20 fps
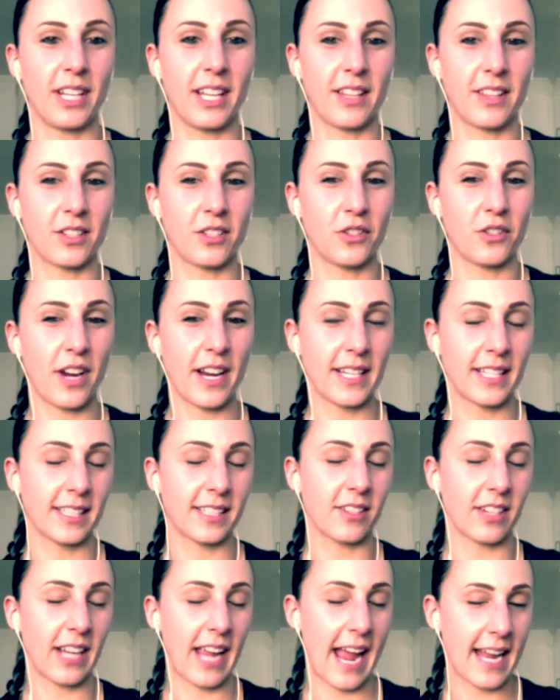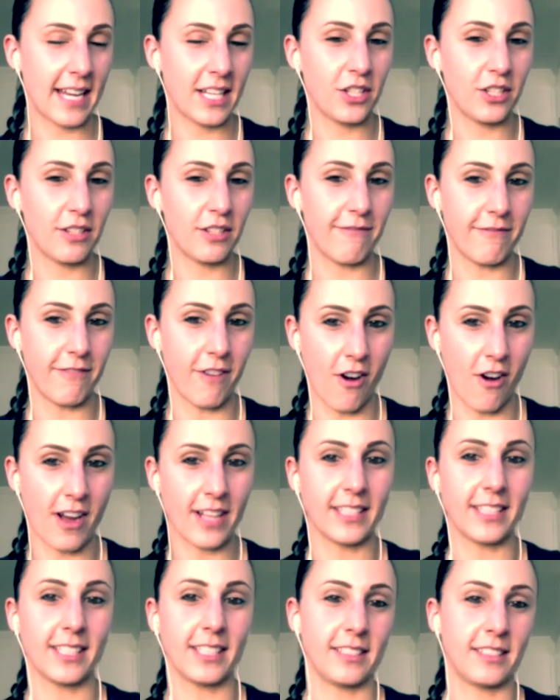other trainers, like how did you
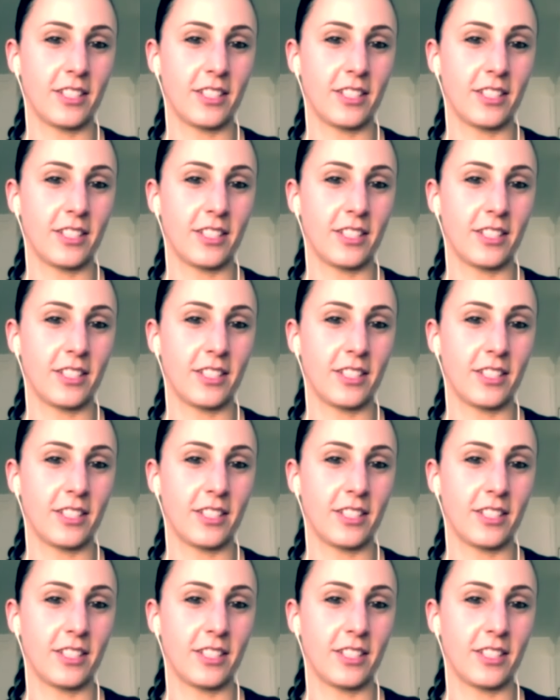find it?